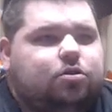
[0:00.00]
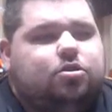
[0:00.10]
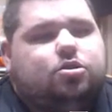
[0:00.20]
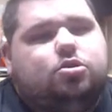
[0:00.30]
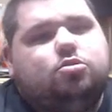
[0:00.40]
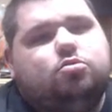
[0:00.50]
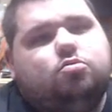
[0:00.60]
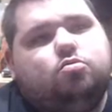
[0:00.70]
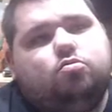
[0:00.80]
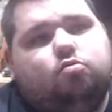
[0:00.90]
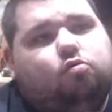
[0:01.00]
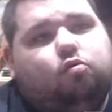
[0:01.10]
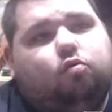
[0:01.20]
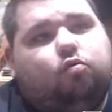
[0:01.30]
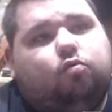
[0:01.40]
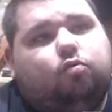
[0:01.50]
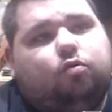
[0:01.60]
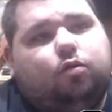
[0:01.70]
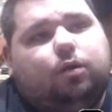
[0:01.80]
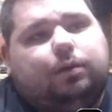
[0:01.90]
No!
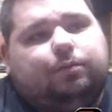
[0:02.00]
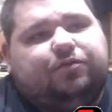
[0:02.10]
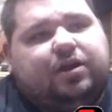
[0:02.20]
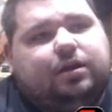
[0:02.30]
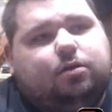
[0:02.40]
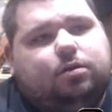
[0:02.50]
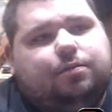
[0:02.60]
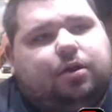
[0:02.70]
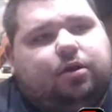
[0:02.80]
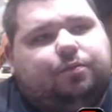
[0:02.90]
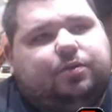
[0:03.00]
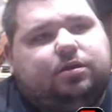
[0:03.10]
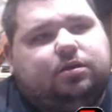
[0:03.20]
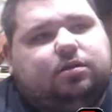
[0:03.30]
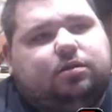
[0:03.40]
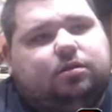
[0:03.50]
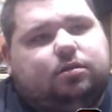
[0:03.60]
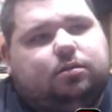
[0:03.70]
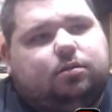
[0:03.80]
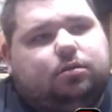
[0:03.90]
I'm trying to go get my heart piece.
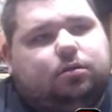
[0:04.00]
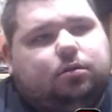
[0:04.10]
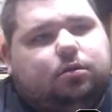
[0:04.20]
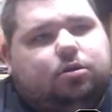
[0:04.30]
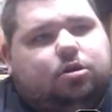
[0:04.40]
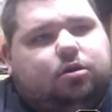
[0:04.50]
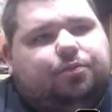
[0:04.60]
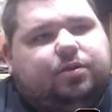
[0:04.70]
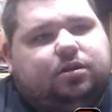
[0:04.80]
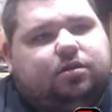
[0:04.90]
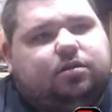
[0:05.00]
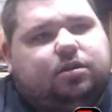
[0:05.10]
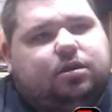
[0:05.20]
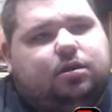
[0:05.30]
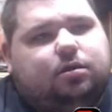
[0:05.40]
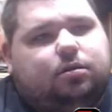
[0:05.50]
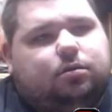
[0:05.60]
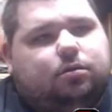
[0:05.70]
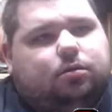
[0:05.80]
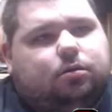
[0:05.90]
Heart piece, yeah.
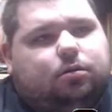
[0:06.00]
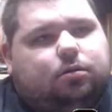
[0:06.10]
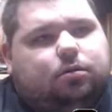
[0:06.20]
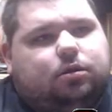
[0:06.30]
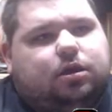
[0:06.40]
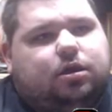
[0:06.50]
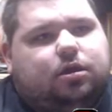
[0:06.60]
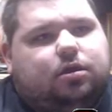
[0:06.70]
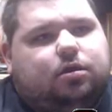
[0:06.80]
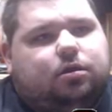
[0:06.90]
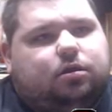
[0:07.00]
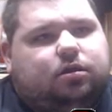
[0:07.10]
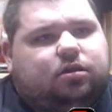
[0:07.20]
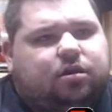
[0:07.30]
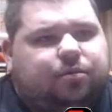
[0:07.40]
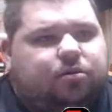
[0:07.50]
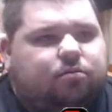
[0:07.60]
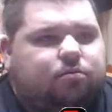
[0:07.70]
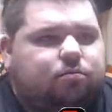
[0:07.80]
Yeah. Come on.